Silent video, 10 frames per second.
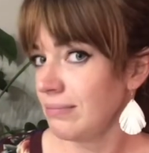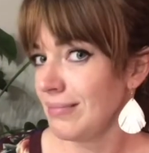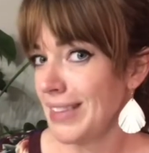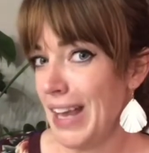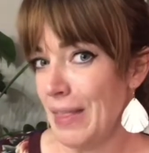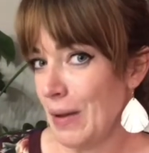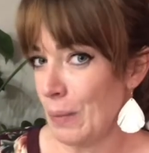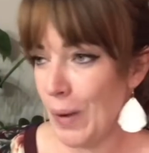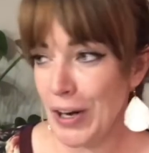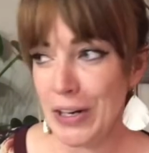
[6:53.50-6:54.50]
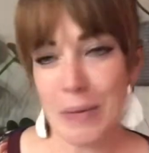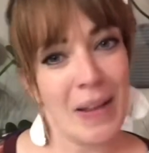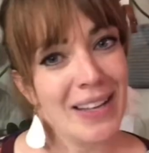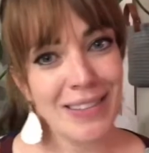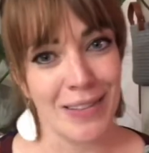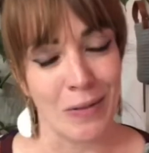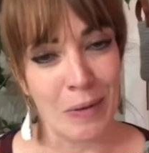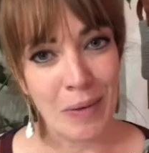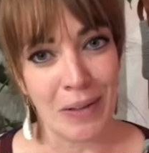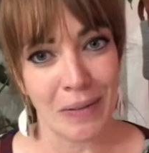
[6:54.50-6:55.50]
and then water your plants as
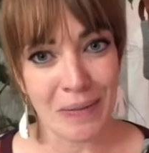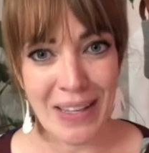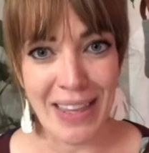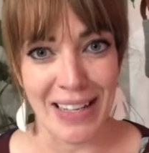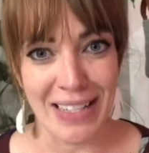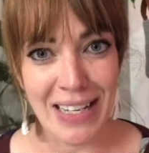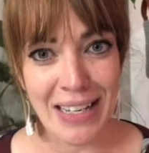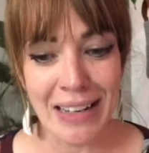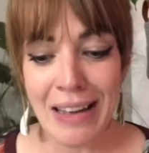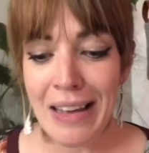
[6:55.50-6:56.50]
normal with that tea.